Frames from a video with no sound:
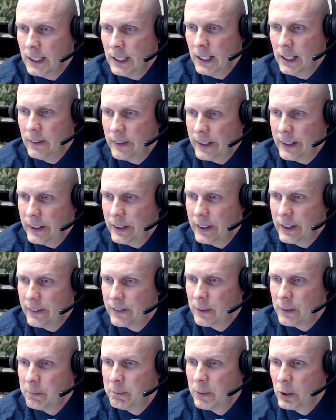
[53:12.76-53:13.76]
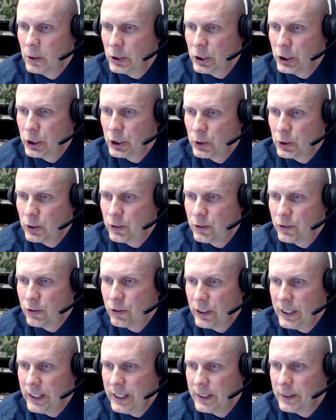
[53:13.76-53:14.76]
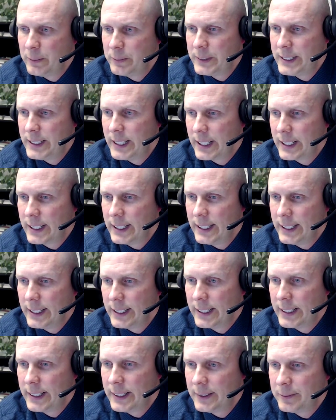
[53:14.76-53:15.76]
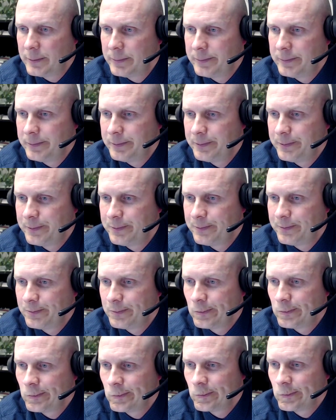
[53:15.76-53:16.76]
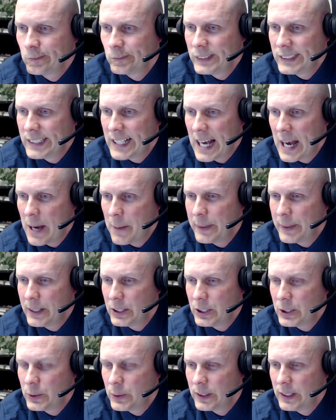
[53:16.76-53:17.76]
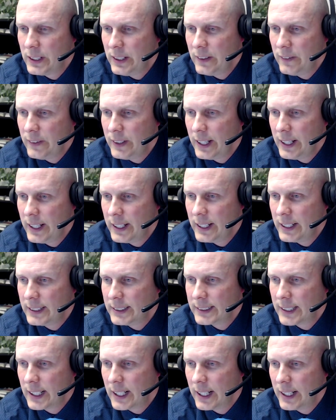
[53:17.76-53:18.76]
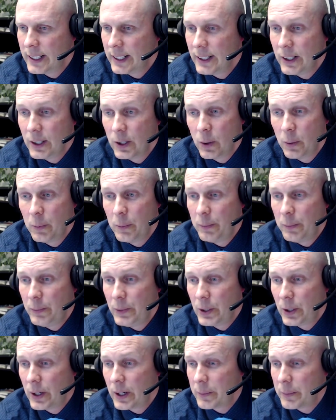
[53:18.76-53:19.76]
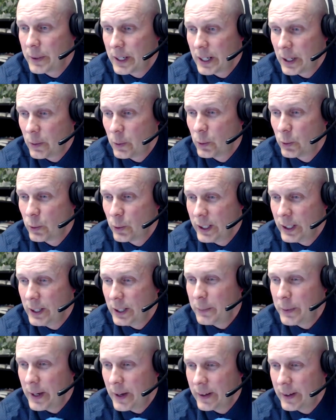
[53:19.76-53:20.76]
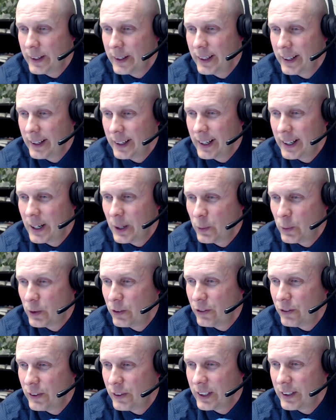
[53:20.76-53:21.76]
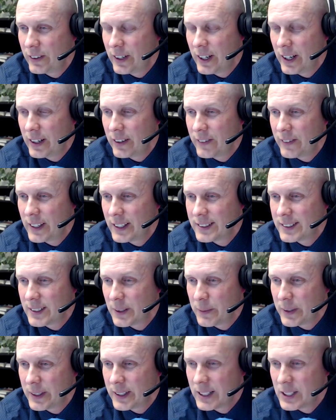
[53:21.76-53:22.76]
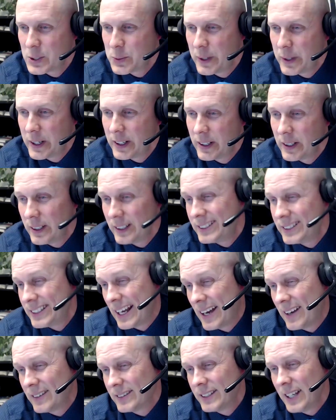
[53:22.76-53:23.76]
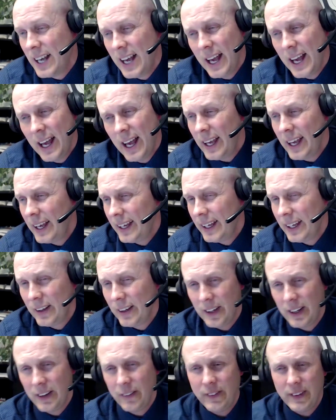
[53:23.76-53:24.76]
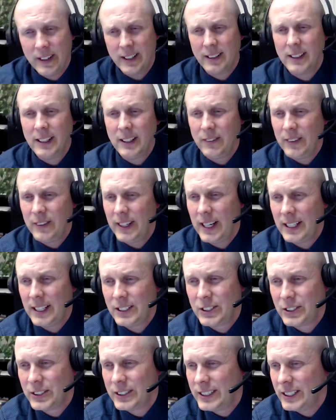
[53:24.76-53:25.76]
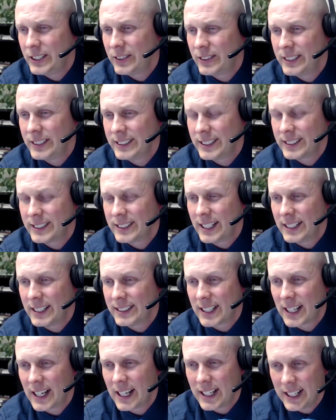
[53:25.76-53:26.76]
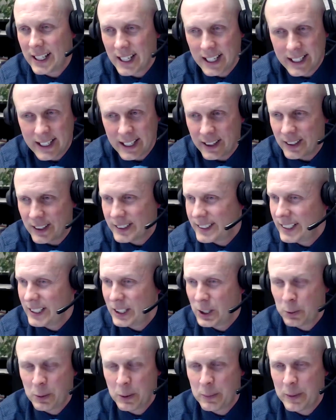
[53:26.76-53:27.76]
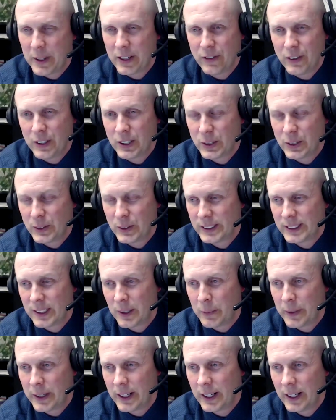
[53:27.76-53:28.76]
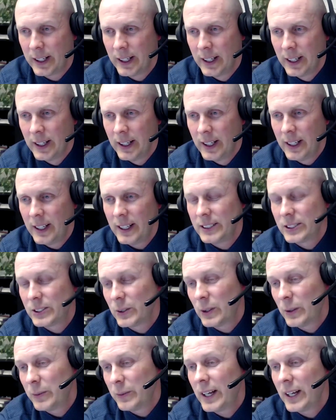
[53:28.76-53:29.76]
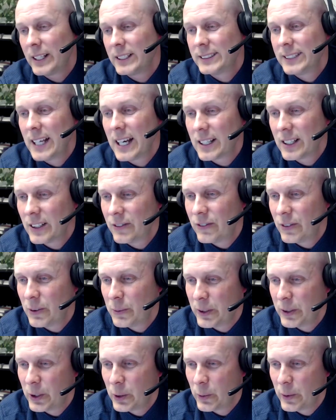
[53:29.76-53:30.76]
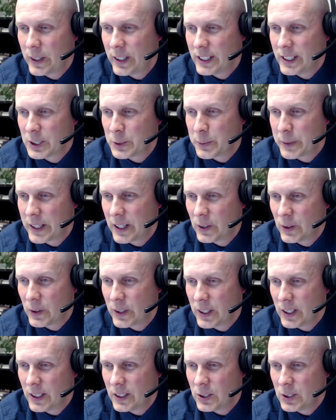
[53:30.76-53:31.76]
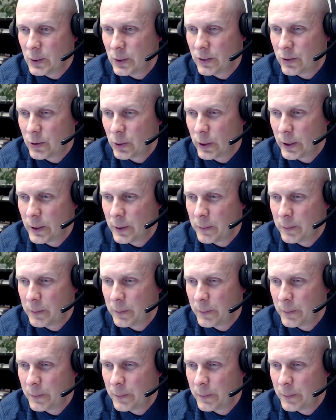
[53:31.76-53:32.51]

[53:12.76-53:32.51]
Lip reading: Have I heard of emotional freedom technique? Tapping to alleviate anxiety? Nope, Donna, but I will read about it and I will figure out if that's something that's been, it sounds, if it alleviates or decreases anxiety, I guarantee it'll be beneficial in somebody. And so I'm not exactly familiar what it is, but I'll look into it for you.